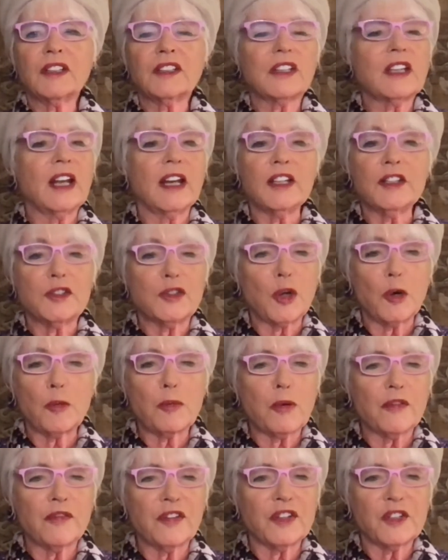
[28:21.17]
getting so
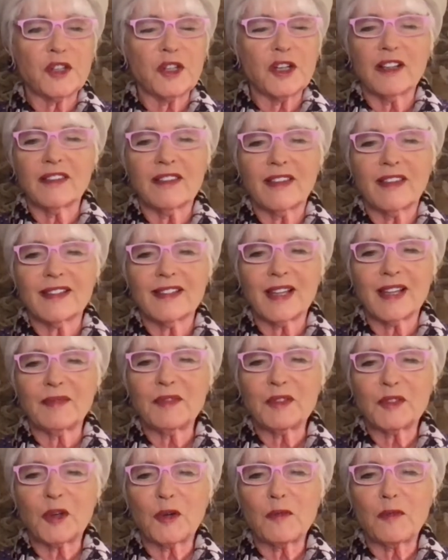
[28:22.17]
proficient at this. I'm
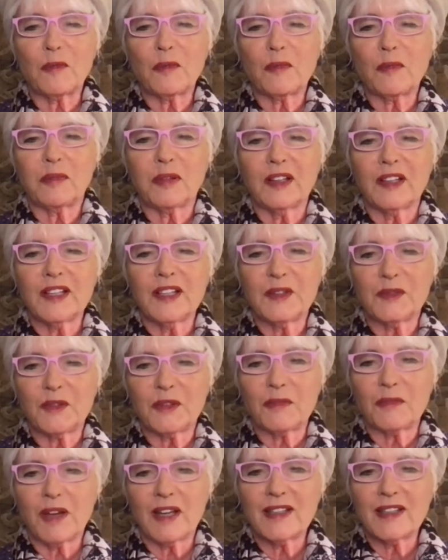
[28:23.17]
so pleased
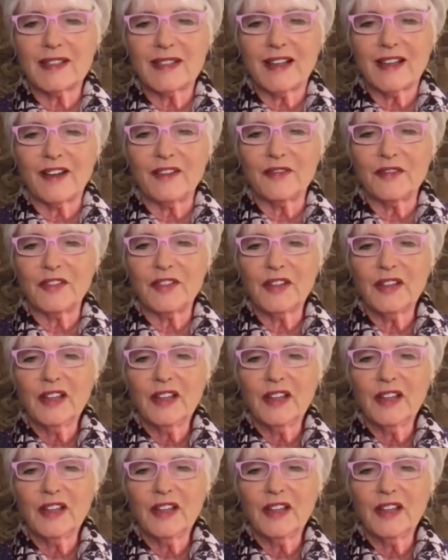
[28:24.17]
with myself.